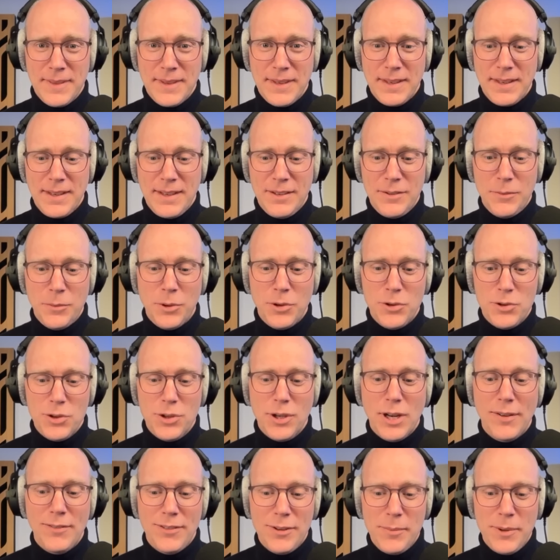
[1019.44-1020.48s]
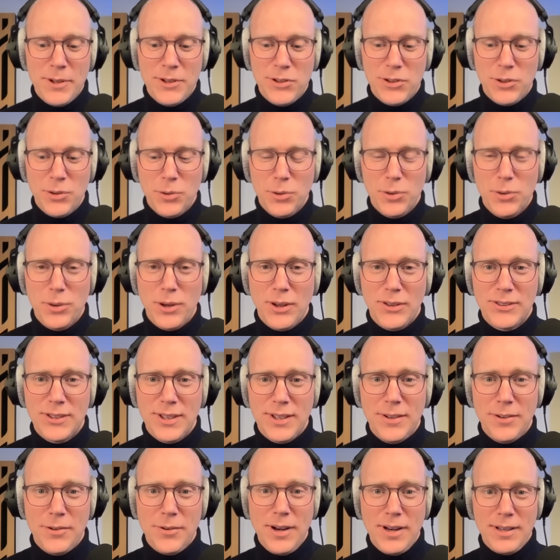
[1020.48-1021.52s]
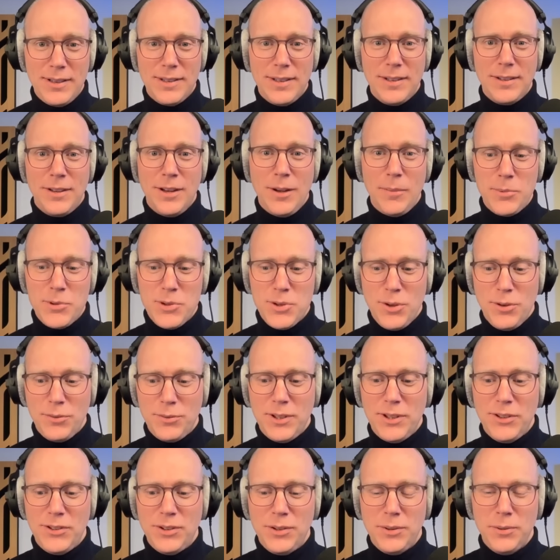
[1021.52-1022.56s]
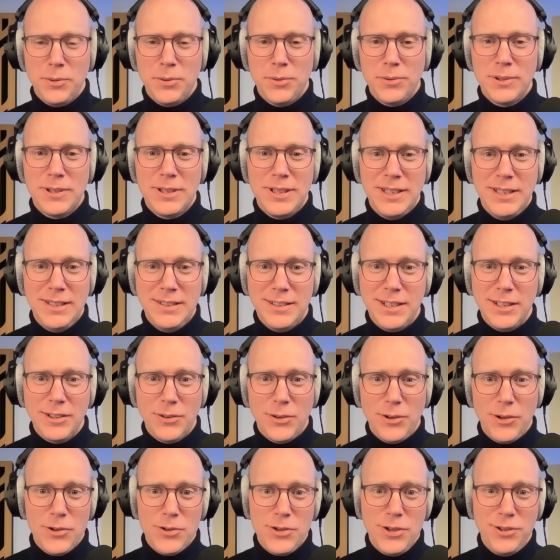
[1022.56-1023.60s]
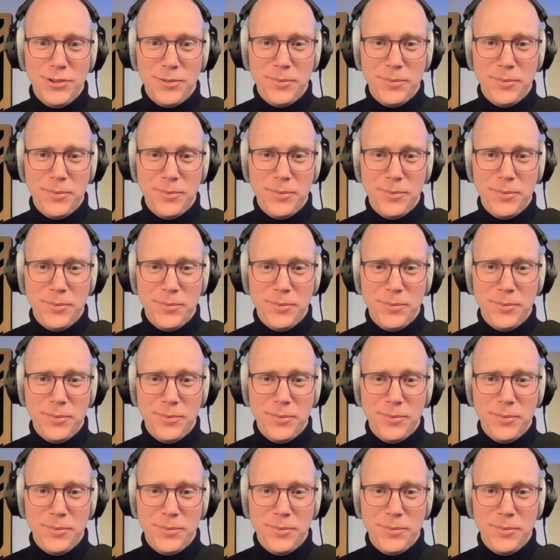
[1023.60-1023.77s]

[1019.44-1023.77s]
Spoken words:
And what should governments do to accelerate the adoption of these new clean technologies?